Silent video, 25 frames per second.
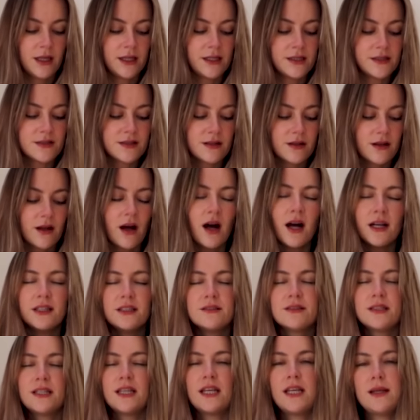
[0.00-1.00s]
is kind
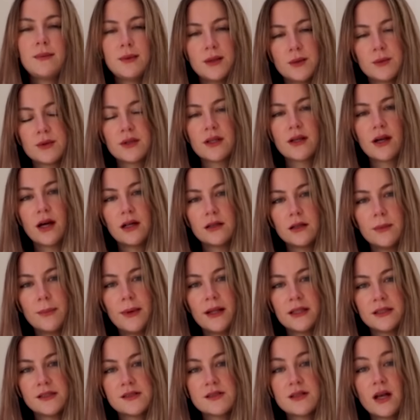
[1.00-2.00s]
of in keeping with the color
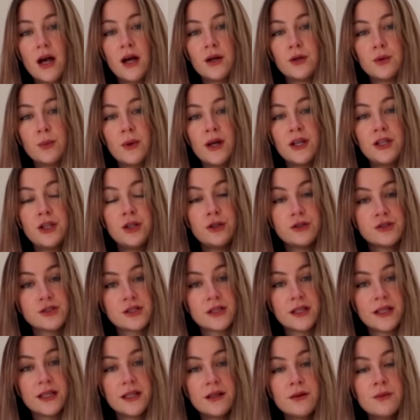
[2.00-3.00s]
palettes I'd wear
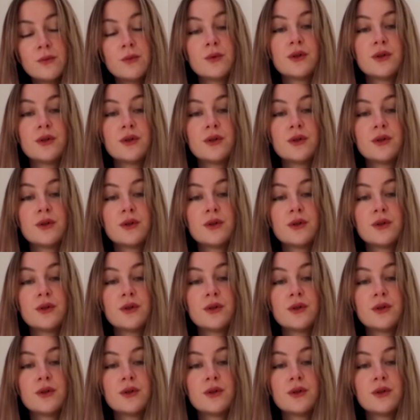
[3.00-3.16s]
usually.